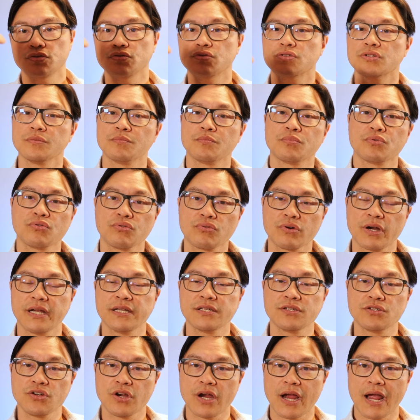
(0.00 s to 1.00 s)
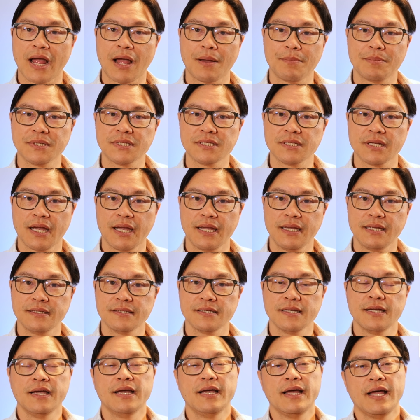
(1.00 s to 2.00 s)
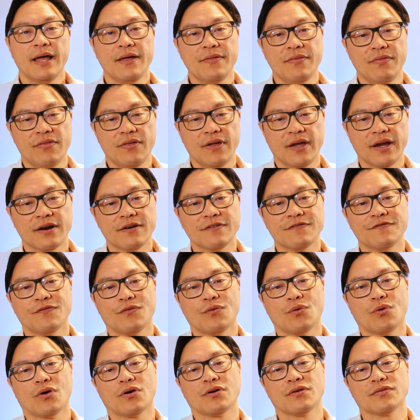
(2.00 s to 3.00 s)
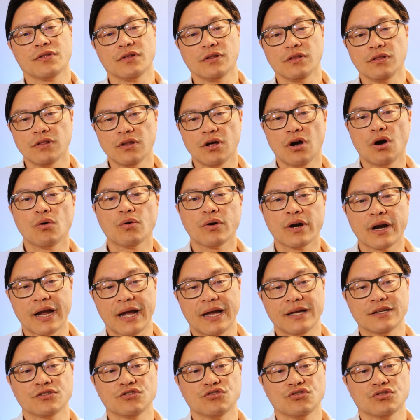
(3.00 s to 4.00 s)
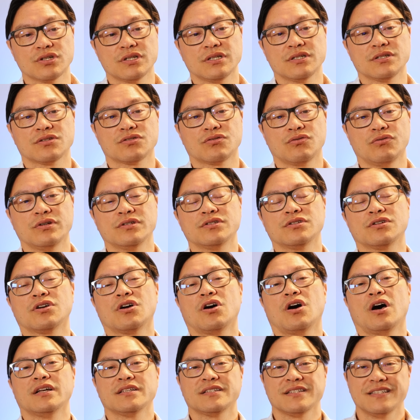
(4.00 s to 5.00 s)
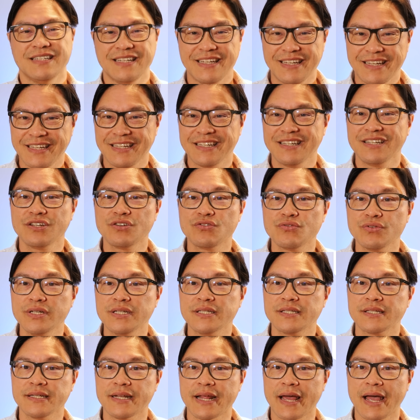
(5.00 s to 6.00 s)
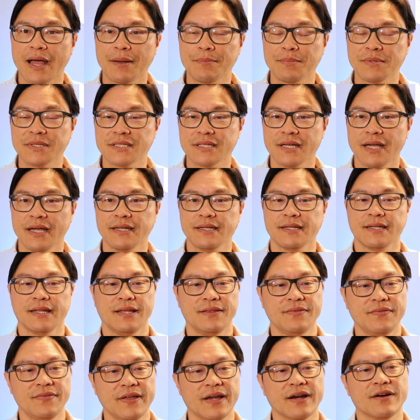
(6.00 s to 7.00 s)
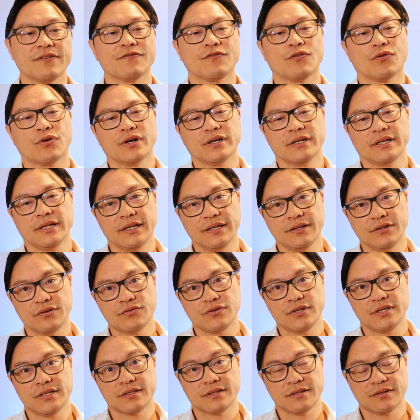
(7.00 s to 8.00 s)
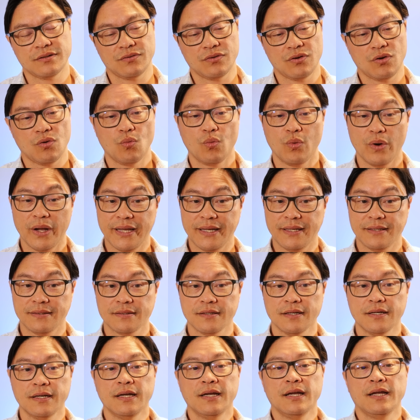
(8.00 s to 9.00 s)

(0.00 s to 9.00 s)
to suppress your appetite, and therefore the lower estrogen is going to cause an increase in appetite and therefore an increase in weight.